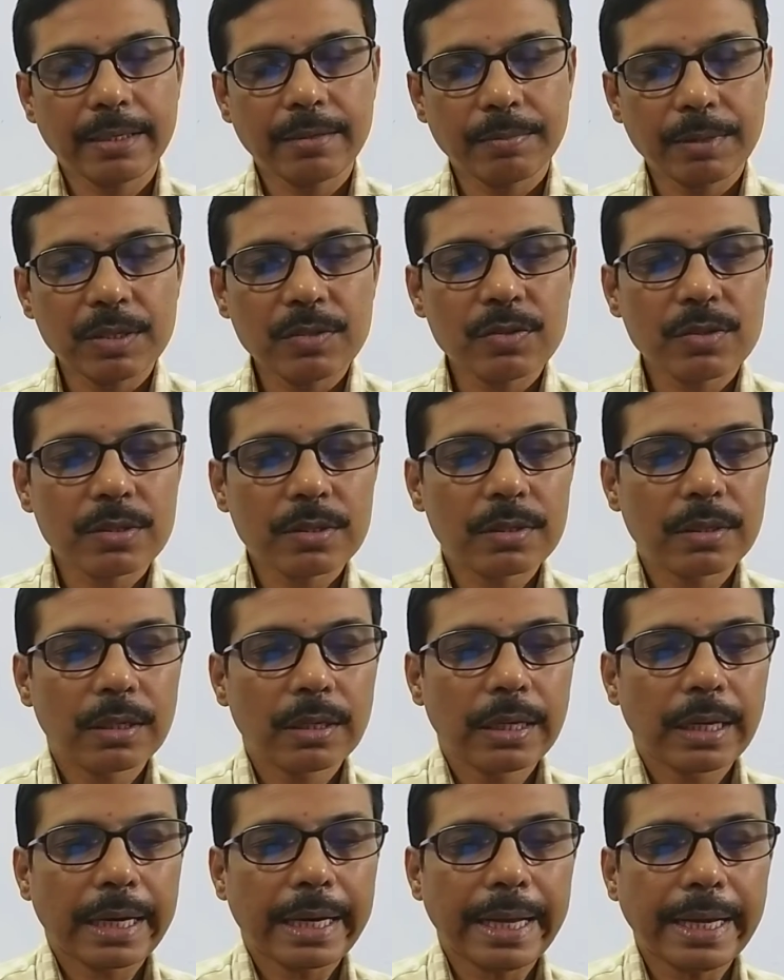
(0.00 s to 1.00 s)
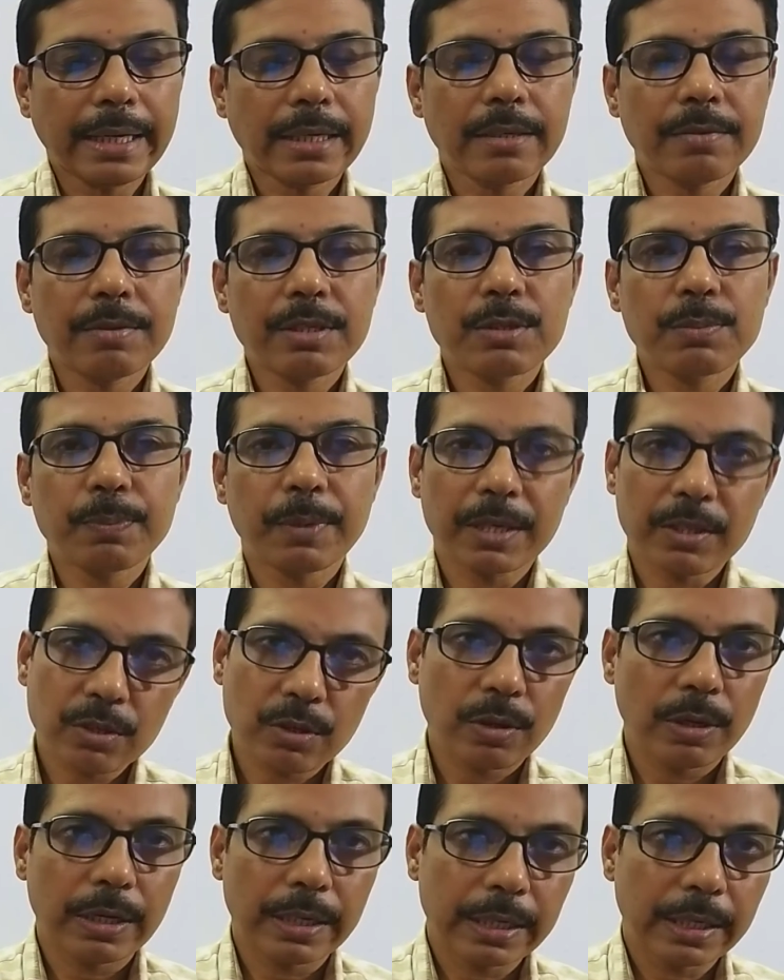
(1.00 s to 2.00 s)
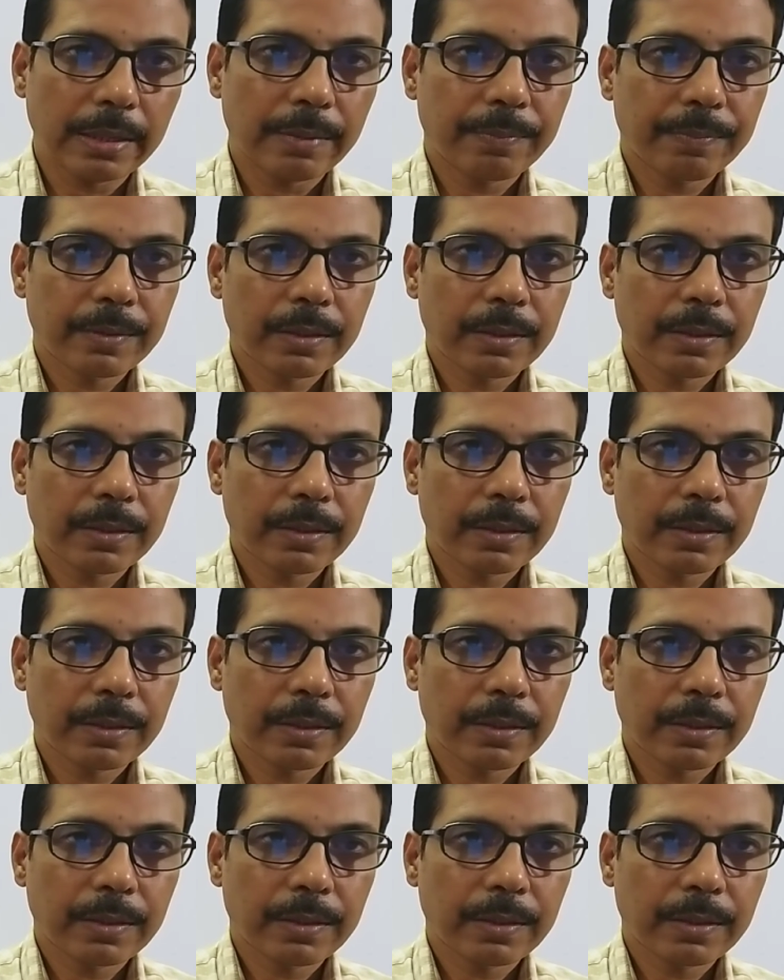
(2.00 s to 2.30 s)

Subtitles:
means personality.